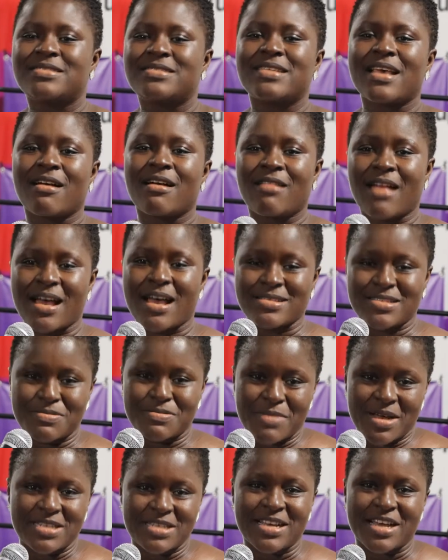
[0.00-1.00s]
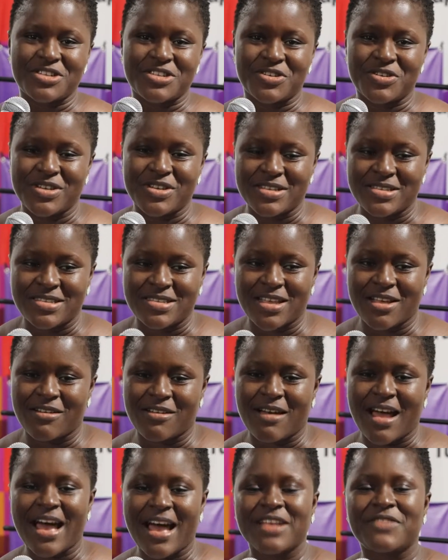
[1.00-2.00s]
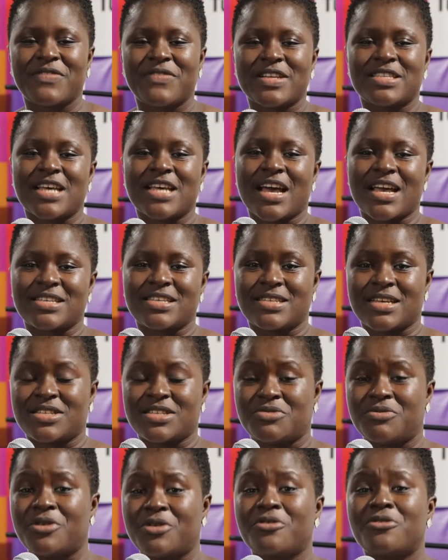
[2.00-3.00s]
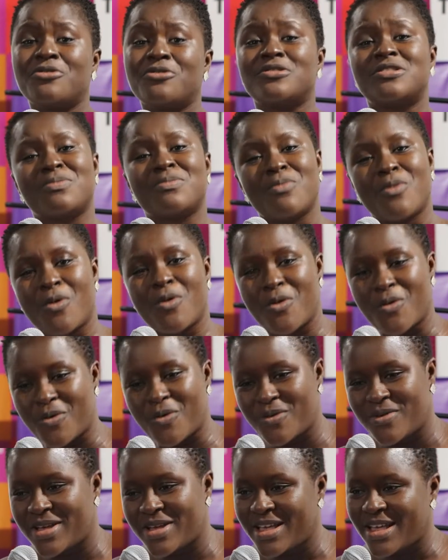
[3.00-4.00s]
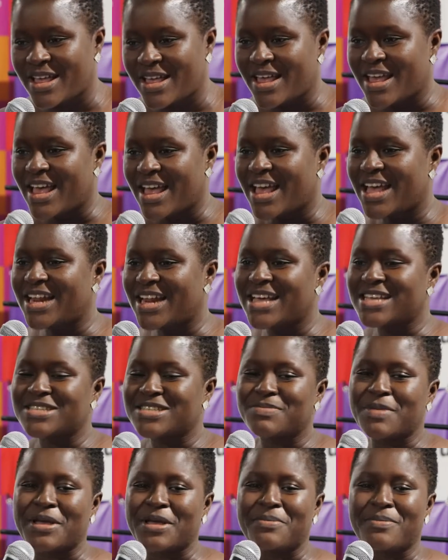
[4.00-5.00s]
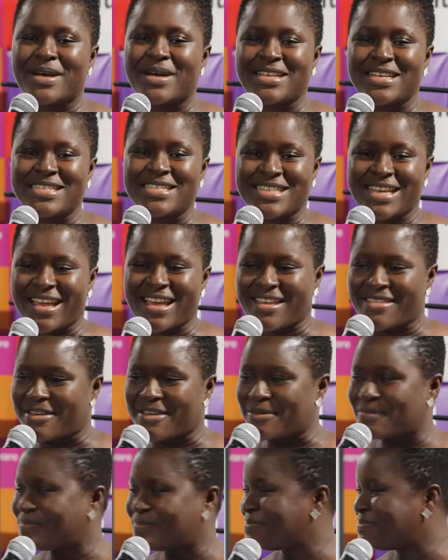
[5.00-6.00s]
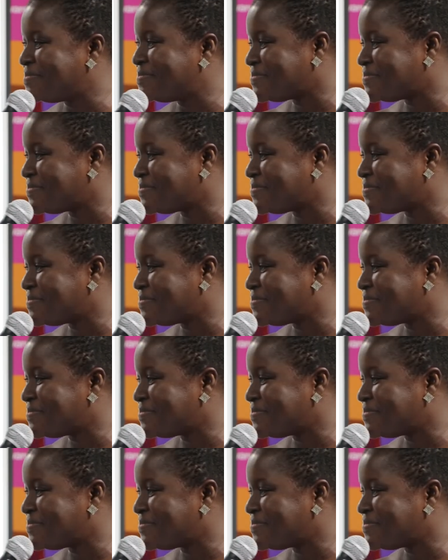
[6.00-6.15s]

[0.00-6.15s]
sell as much as you can sell, advertise it, recruit more, and let's make money together.